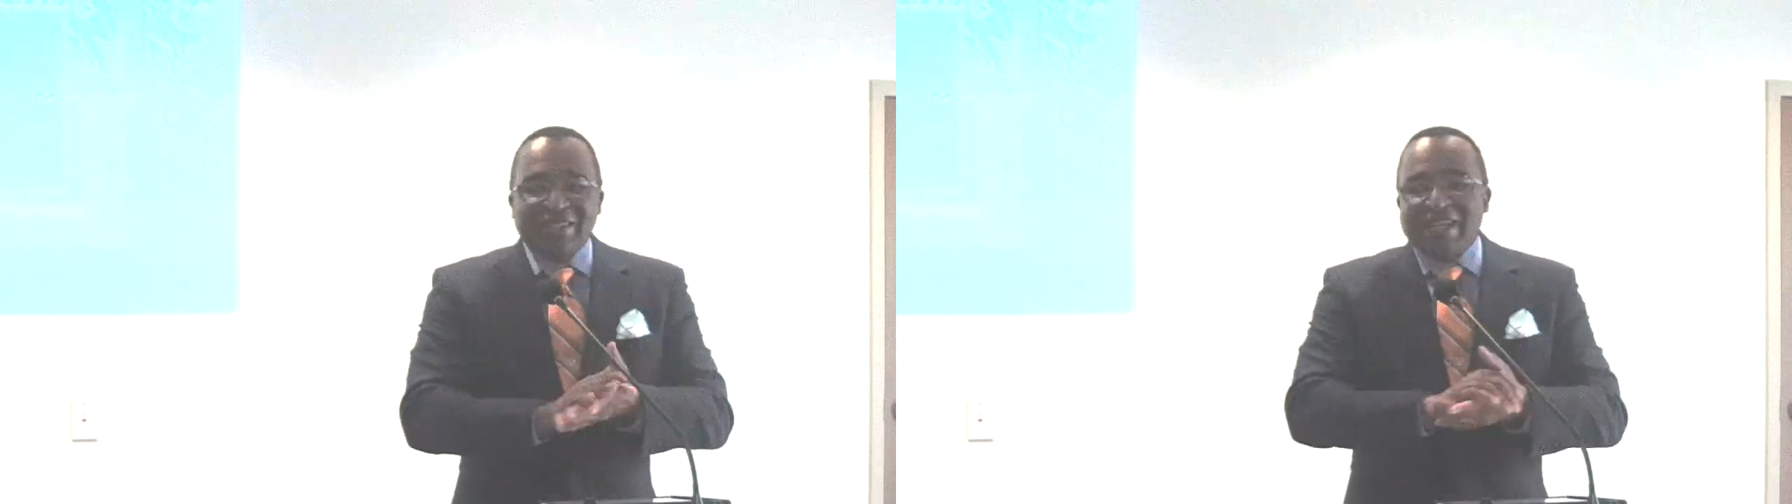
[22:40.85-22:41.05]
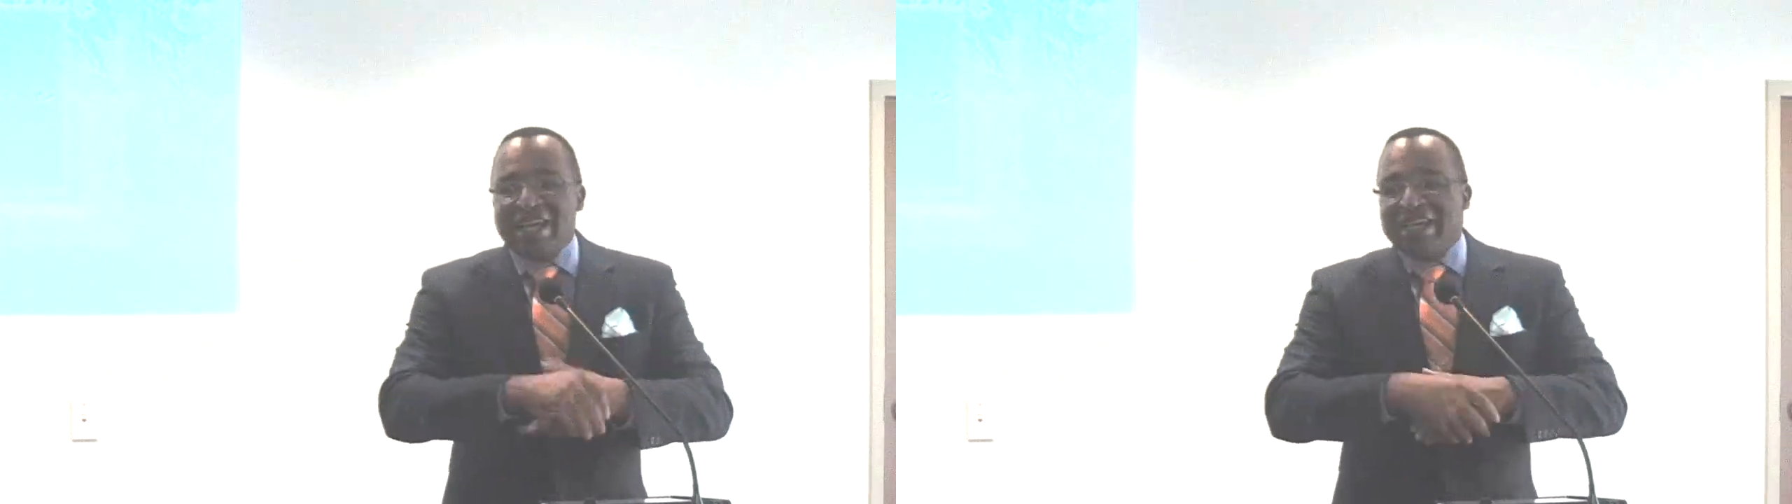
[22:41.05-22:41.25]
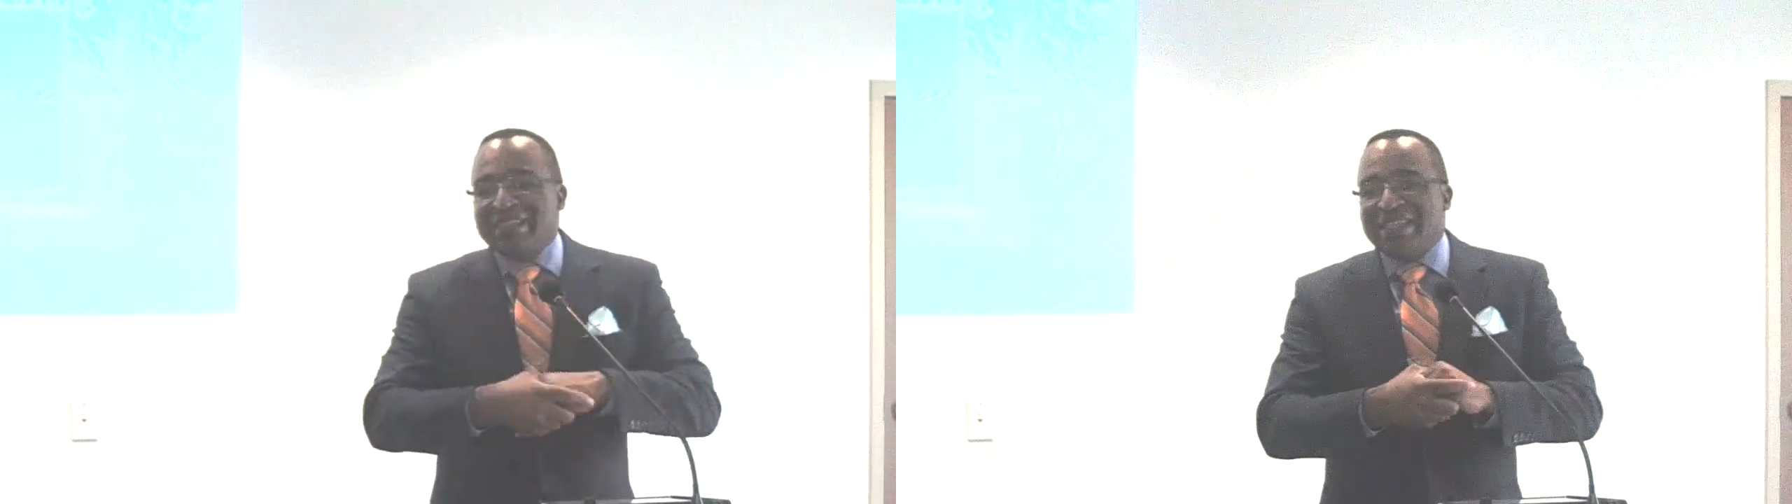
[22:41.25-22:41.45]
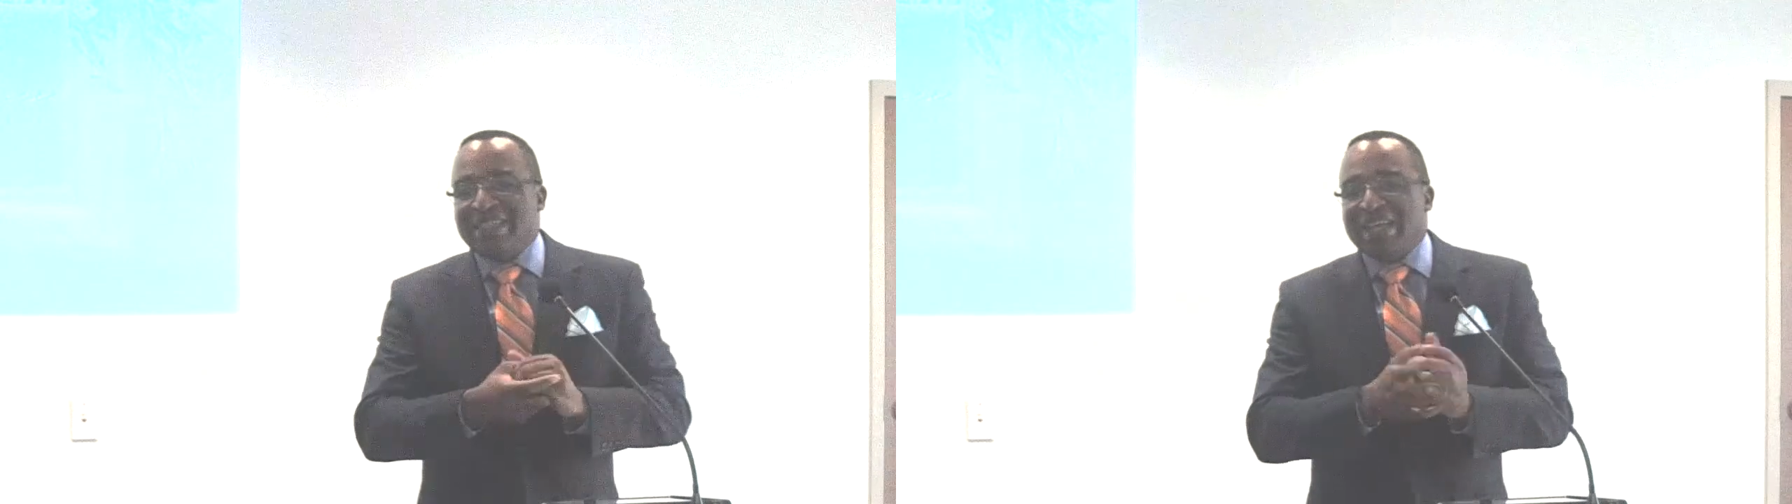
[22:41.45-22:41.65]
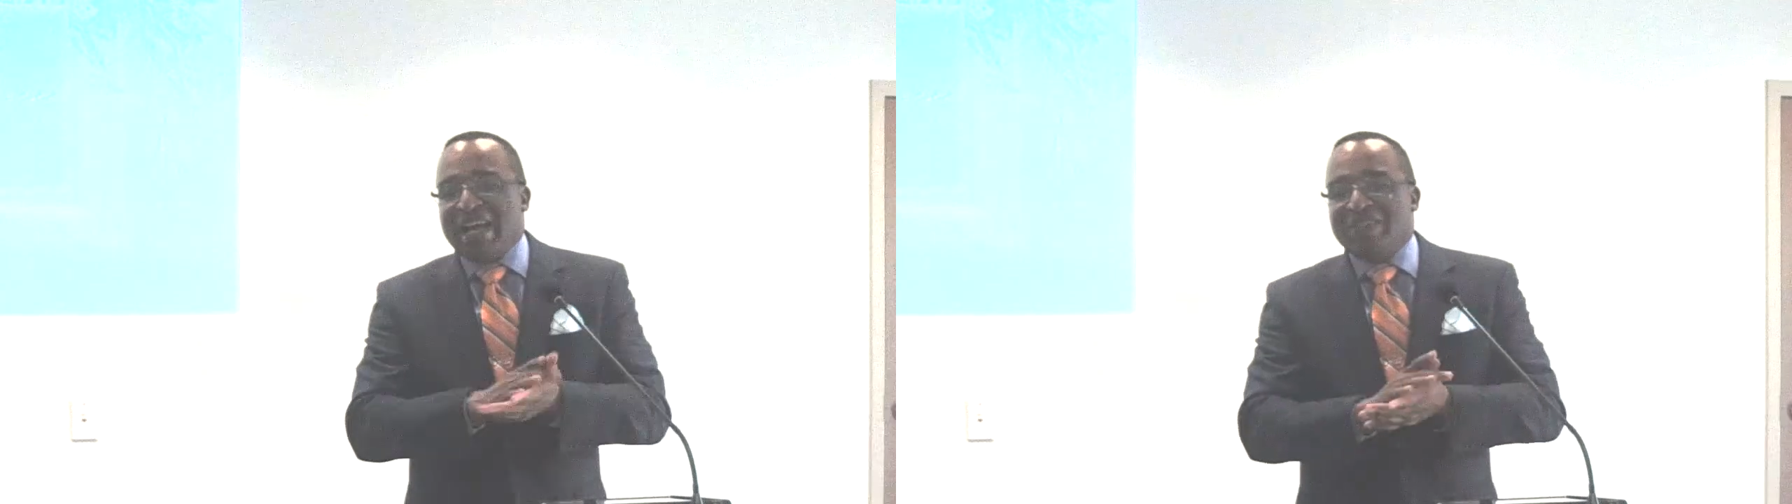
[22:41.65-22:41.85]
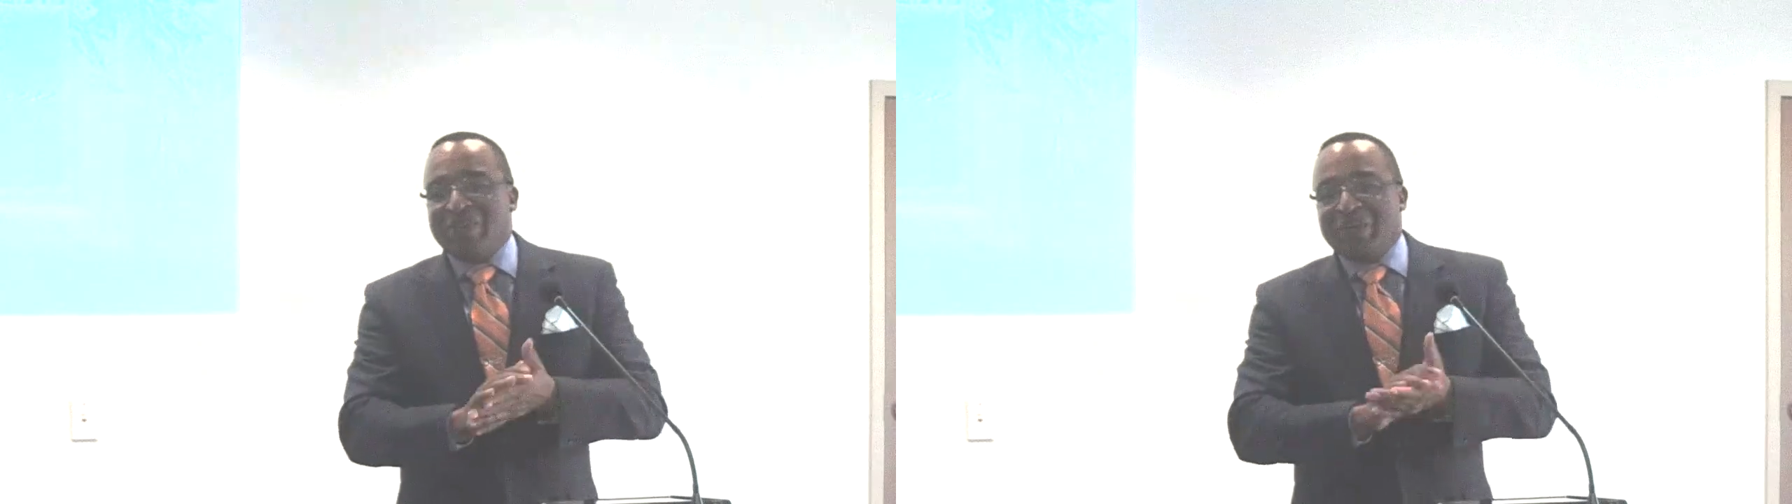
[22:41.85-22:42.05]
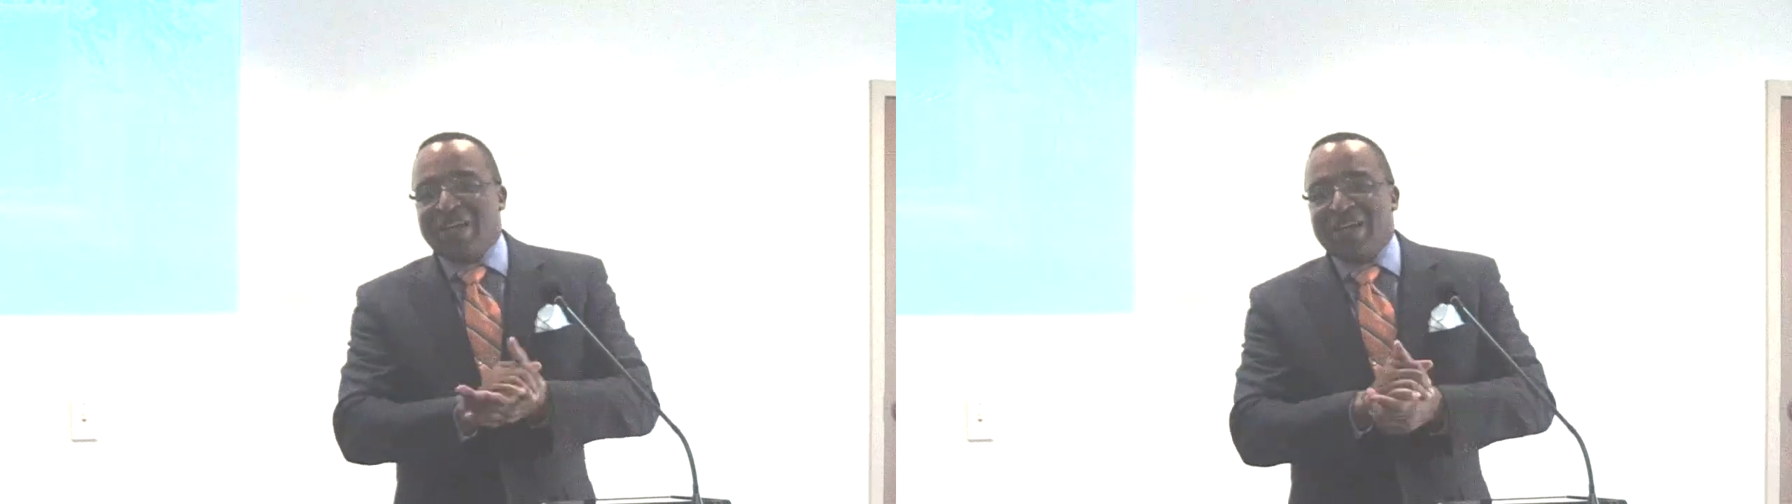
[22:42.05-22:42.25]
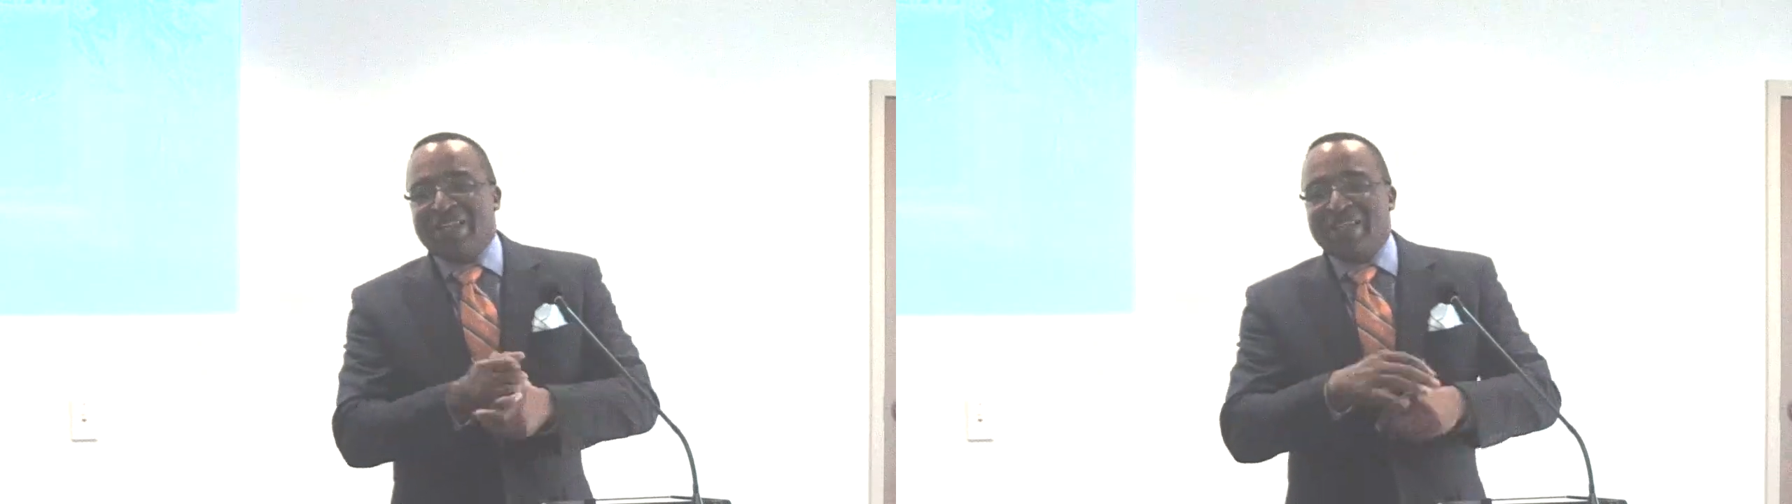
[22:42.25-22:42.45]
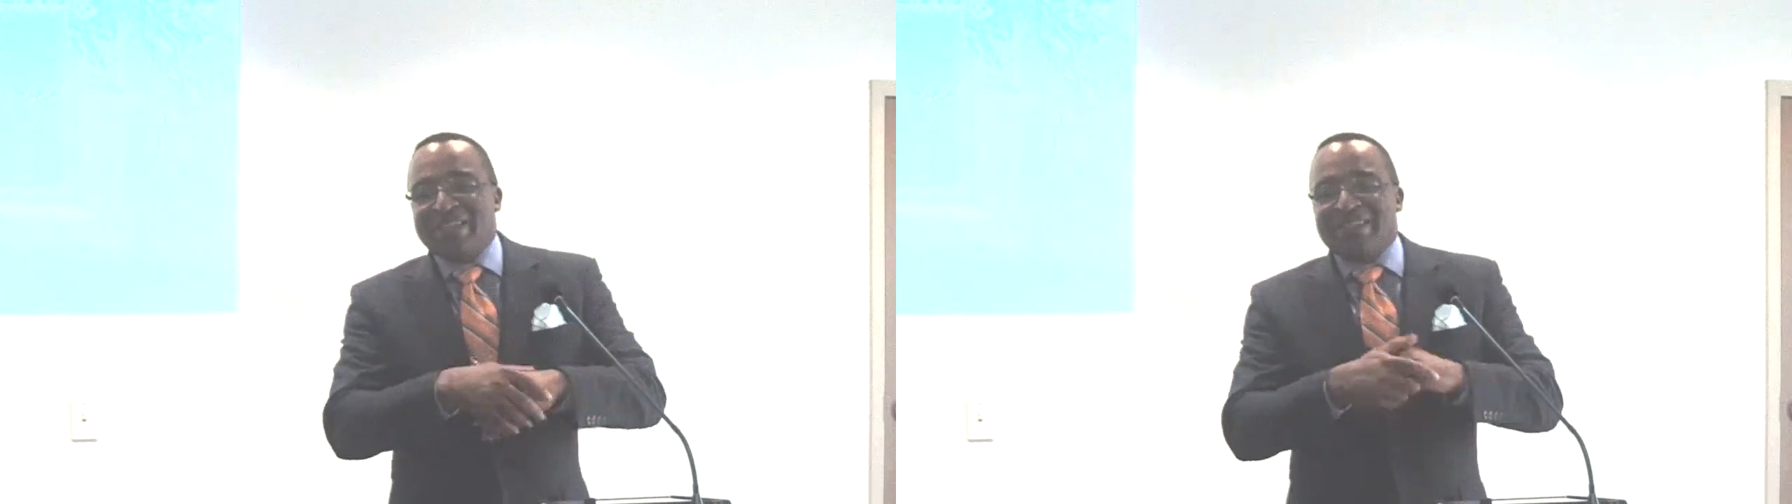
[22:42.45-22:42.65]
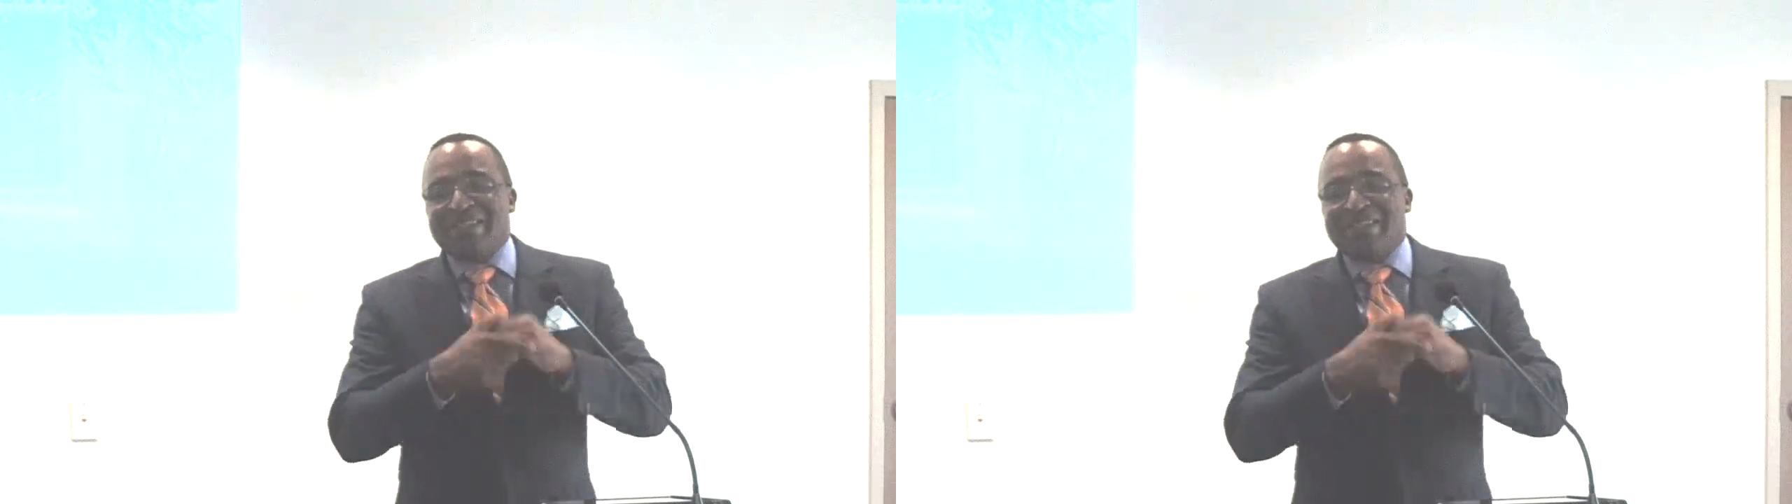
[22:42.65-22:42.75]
hand sanitizer on there because